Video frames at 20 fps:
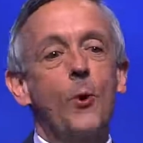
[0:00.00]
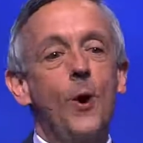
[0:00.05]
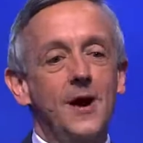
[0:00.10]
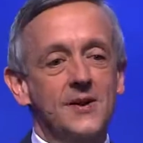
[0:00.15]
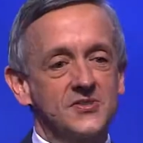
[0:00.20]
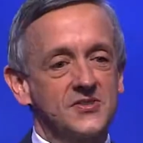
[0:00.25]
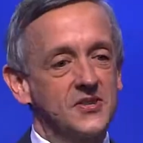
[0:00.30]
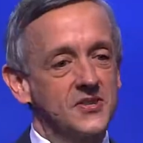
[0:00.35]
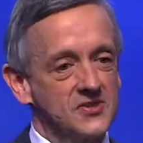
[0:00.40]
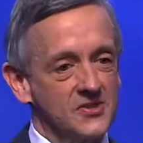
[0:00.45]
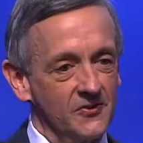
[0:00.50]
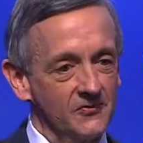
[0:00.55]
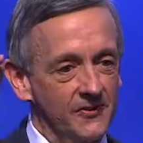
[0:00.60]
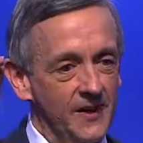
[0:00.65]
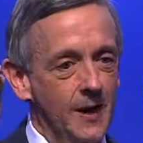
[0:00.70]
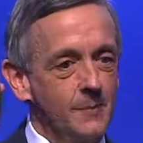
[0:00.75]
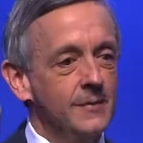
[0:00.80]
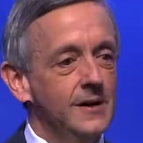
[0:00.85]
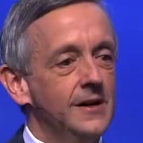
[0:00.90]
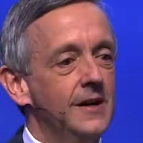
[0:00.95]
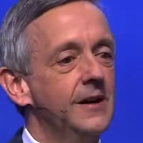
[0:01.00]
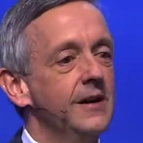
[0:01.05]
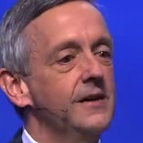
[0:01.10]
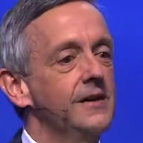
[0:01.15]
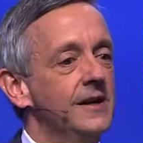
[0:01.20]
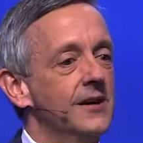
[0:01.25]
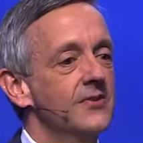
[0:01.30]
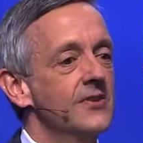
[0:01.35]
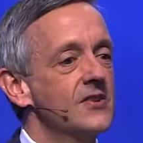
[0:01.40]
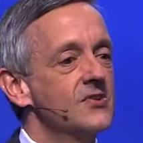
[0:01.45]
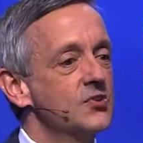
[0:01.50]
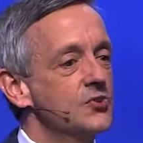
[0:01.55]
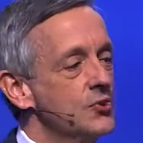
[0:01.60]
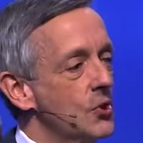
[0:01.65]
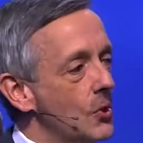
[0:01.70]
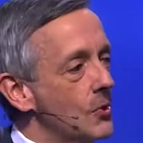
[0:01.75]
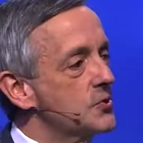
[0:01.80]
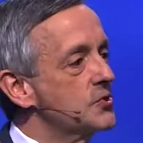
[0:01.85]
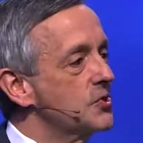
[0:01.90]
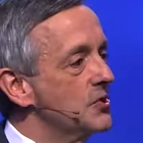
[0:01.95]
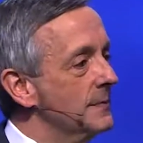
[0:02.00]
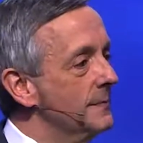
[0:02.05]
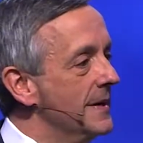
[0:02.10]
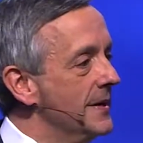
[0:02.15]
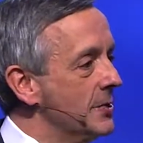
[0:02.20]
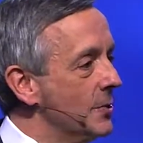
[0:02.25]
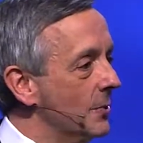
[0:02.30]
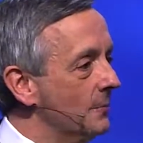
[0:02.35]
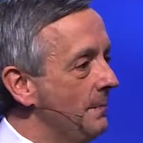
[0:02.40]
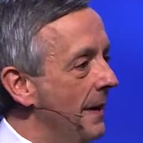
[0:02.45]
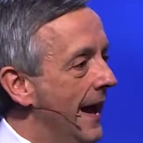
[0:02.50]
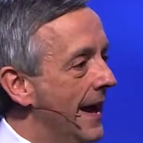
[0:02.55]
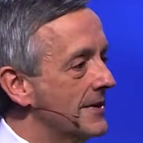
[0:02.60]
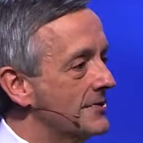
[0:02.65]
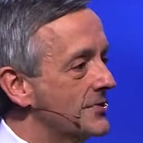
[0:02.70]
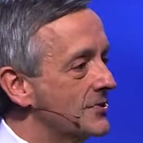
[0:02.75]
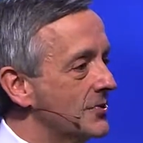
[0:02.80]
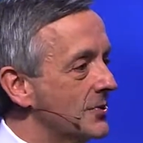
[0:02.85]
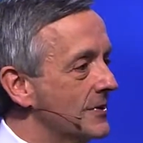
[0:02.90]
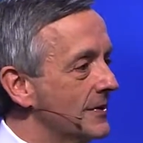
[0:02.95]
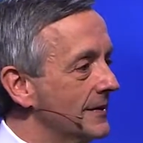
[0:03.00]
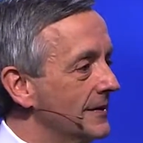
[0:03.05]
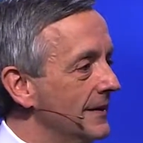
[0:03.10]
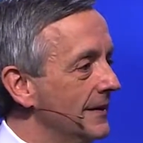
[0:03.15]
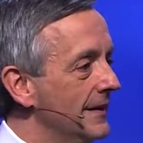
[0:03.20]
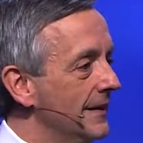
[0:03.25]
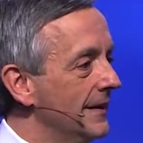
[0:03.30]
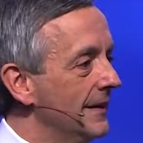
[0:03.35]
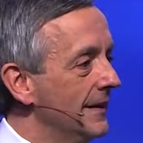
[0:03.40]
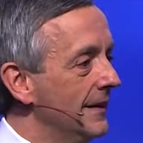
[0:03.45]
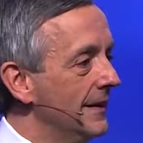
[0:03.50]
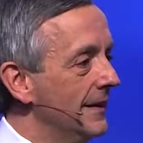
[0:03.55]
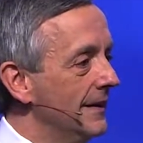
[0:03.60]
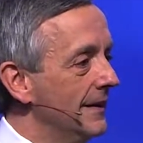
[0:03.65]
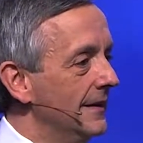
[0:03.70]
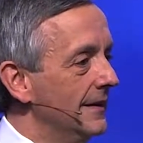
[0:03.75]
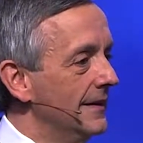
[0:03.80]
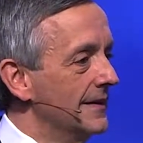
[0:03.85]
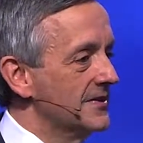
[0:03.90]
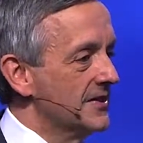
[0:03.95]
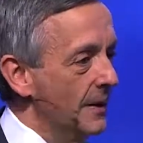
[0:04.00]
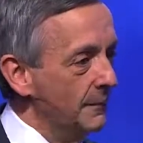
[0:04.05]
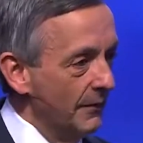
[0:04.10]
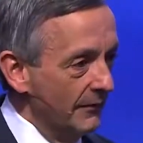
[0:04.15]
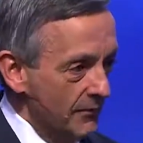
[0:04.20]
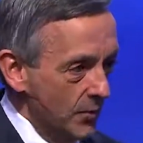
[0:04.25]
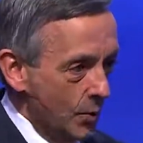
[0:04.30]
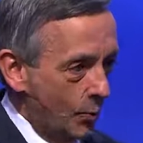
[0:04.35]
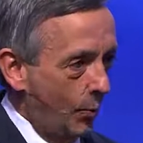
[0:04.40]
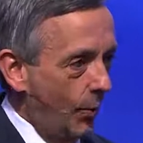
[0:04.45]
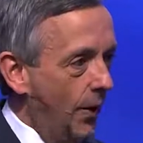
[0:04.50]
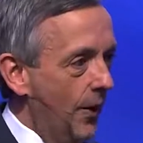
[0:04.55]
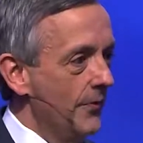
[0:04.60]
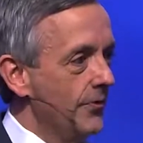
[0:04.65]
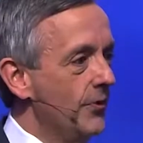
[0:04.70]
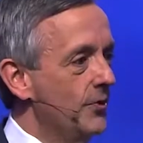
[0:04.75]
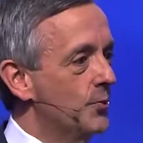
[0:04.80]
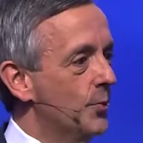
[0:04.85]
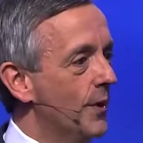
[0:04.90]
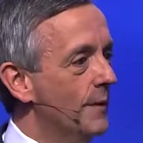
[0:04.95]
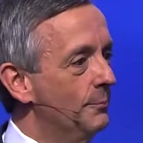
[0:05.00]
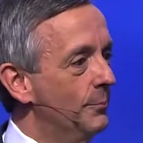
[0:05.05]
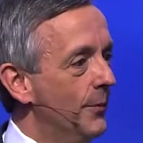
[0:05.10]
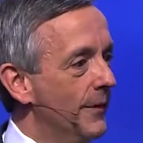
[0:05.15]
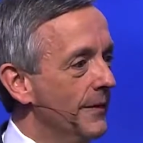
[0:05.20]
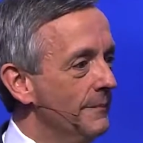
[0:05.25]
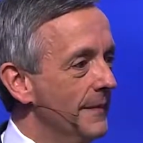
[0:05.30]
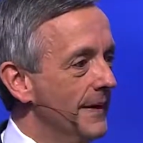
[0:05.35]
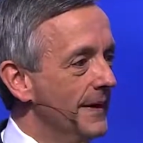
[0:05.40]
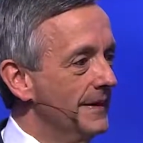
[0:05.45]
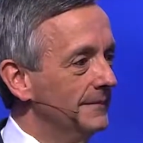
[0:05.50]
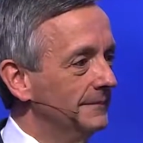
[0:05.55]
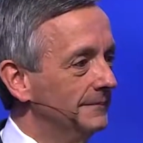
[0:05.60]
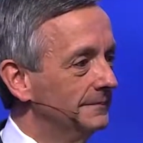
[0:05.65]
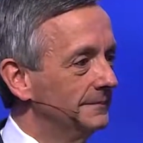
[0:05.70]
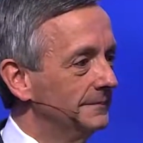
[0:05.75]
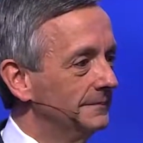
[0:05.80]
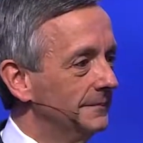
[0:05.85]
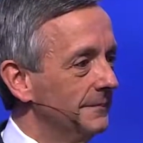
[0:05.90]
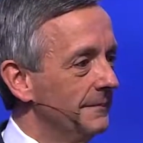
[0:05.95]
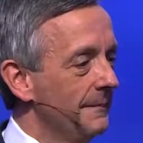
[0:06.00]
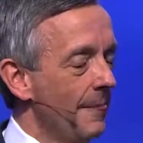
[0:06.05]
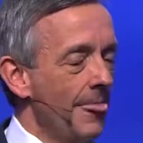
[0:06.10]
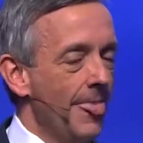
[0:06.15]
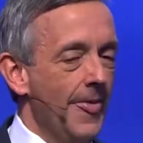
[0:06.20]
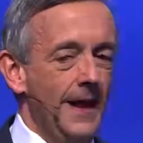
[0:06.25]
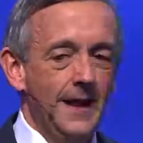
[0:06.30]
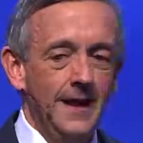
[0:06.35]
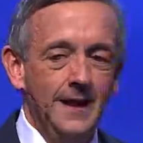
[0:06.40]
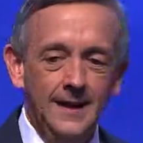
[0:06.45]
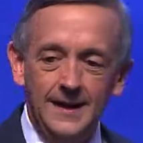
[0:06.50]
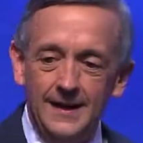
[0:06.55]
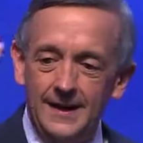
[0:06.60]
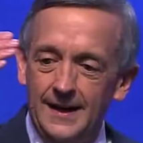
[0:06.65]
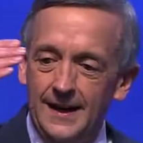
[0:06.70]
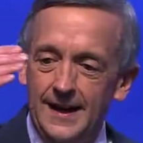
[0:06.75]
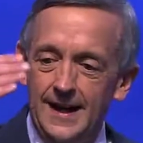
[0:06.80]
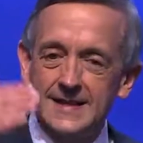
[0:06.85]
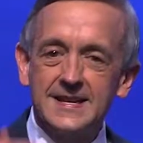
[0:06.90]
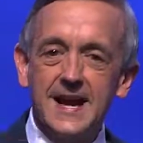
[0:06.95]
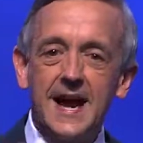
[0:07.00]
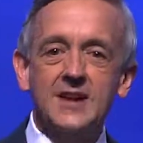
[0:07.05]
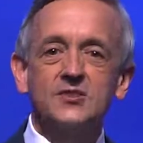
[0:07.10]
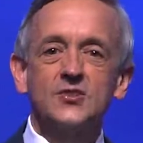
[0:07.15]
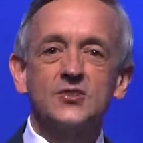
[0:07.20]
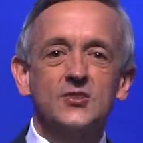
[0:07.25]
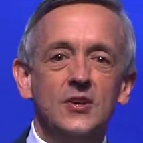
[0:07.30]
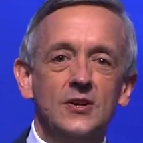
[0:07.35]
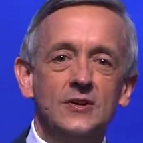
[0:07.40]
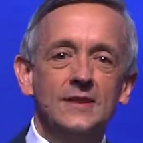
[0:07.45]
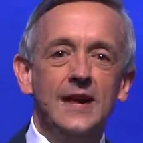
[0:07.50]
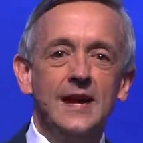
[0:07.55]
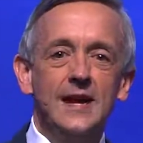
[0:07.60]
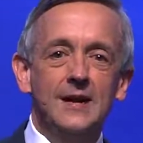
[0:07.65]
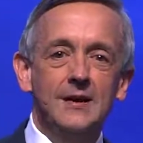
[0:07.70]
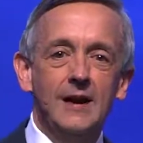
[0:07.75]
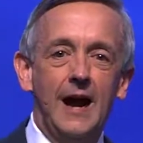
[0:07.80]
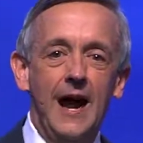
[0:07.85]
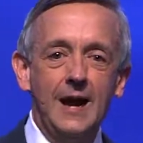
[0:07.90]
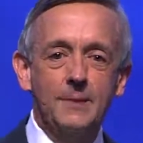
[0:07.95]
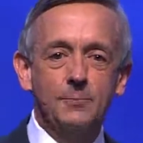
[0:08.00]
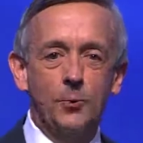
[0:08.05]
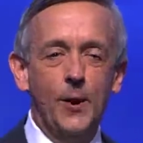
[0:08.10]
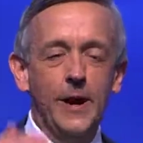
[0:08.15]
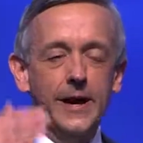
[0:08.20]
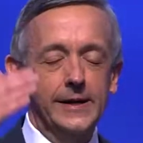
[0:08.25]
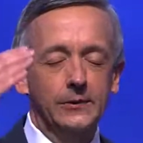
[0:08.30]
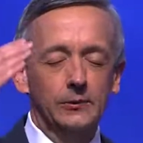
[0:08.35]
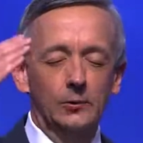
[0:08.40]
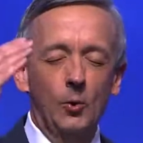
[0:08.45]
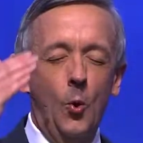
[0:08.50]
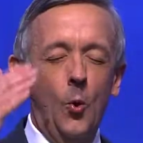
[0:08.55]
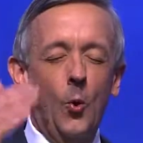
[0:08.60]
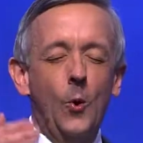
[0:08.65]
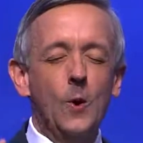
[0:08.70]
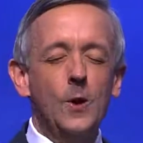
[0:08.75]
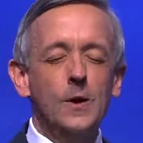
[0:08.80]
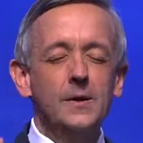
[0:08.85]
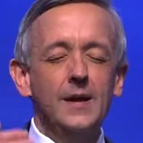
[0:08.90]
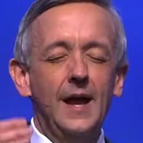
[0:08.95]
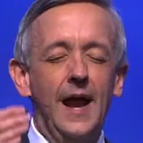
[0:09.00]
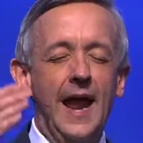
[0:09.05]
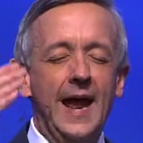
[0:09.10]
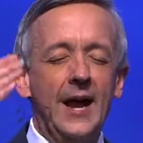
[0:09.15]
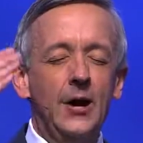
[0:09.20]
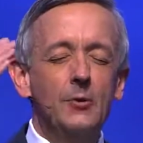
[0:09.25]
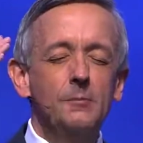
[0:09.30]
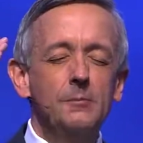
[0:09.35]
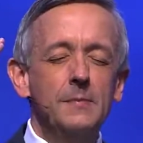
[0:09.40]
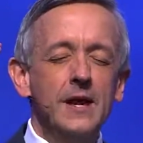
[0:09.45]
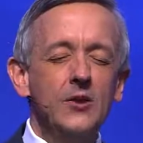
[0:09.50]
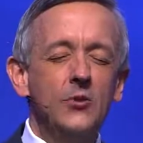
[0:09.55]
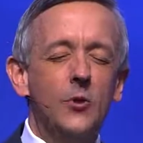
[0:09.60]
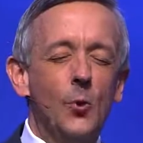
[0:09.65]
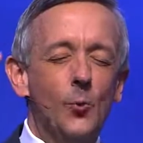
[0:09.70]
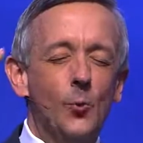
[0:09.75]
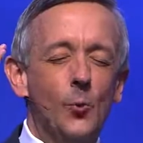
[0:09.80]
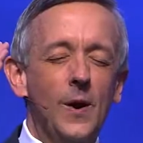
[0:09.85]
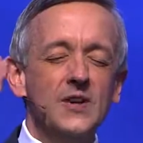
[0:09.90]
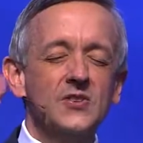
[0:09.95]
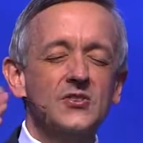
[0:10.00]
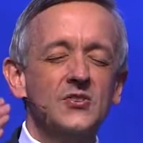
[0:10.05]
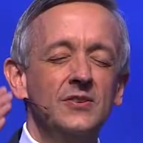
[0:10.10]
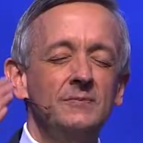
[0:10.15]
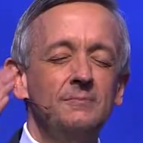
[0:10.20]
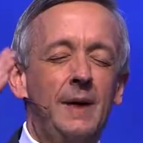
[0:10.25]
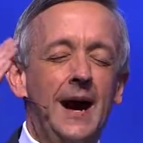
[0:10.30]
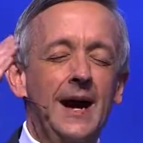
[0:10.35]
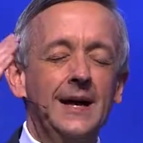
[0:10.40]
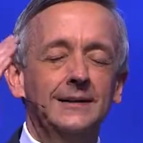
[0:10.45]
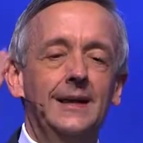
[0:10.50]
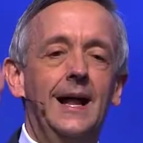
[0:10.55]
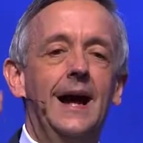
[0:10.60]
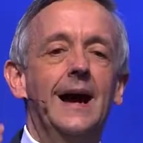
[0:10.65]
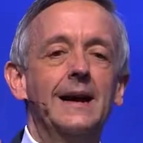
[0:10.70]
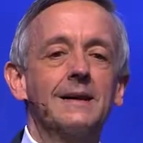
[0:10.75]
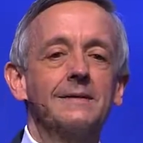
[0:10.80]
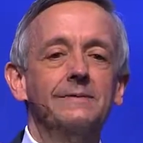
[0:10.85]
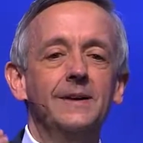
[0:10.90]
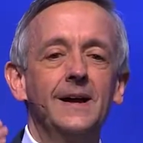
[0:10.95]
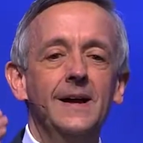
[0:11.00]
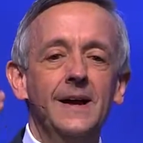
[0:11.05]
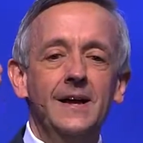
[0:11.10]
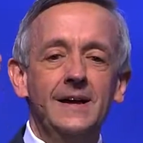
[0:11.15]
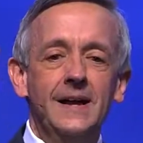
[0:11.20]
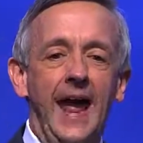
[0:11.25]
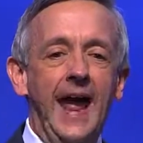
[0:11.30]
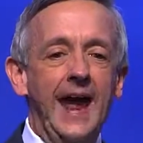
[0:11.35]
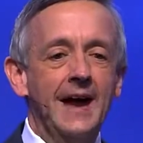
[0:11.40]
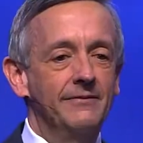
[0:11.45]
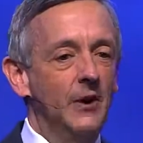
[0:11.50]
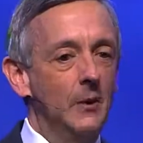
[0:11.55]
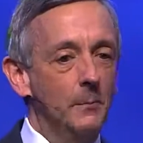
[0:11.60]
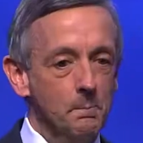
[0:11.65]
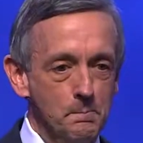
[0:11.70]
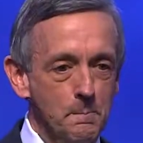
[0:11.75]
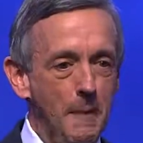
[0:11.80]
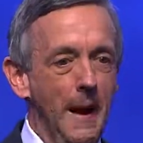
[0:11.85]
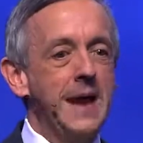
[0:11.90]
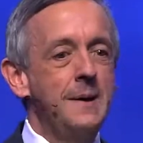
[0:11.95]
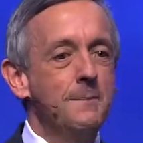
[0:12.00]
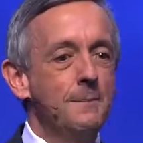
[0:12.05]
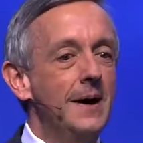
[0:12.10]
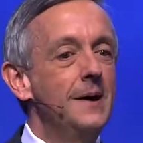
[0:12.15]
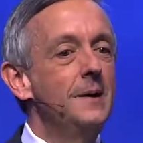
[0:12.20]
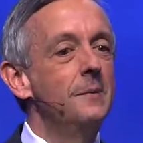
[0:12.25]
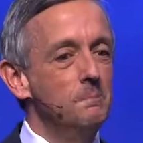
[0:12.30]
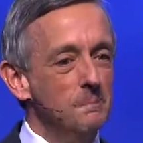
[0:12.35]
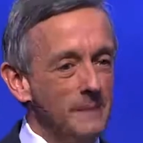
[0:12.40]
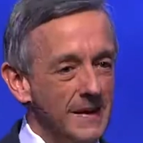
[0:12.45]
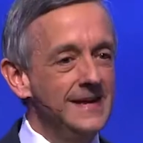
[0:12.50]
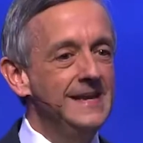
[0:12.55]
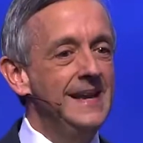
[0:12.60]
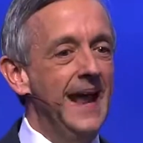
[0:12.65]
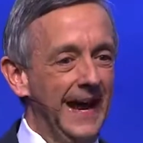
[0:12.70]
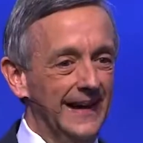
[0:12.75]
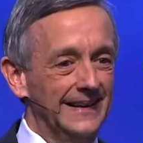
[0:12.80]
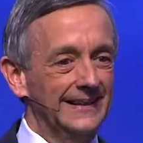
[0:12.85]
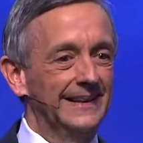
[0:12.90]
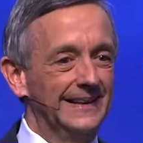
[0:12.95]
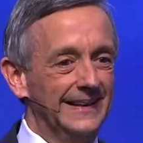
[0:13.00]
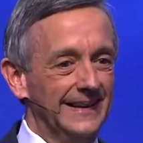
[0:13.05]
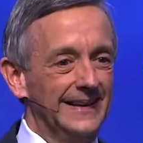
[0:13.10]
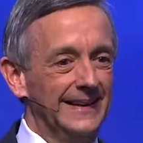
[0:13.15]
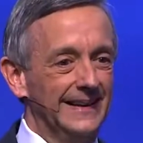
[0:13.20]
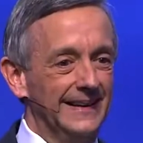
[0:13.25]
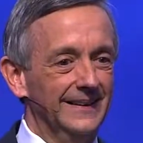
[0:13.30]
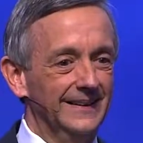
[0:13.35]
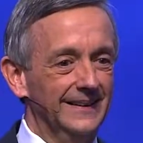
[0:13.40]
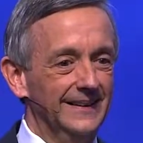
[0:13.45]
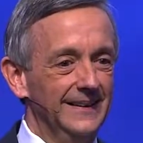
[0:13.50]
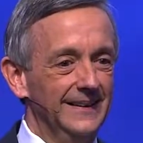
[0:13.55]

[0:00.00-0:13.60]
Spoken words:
the process of coming to this church to be your pastor. Some of you were on the trip with me. As I stood there, I prayed, Lord, help me the rest of my life to have a bema mentality,